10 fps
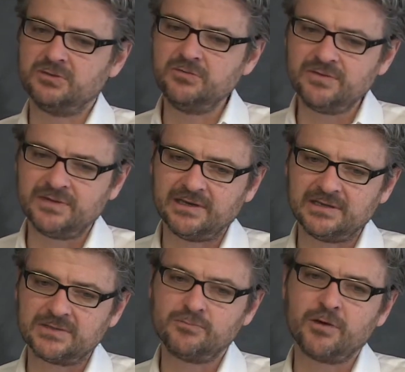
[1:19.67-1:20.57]
do
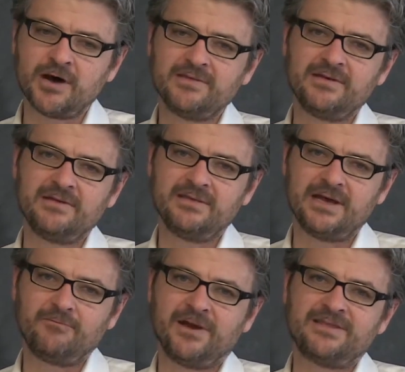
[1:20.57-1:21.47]
things rather
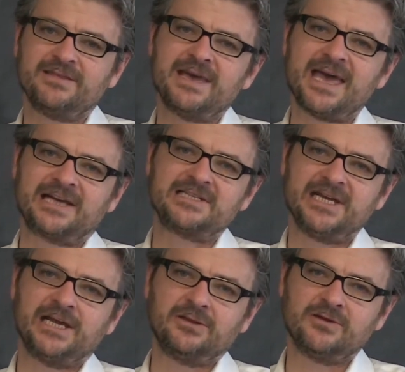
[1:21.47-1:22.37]
than whether they
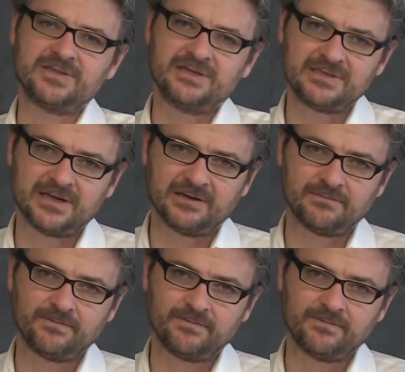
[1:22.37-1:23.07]
actually get those things done.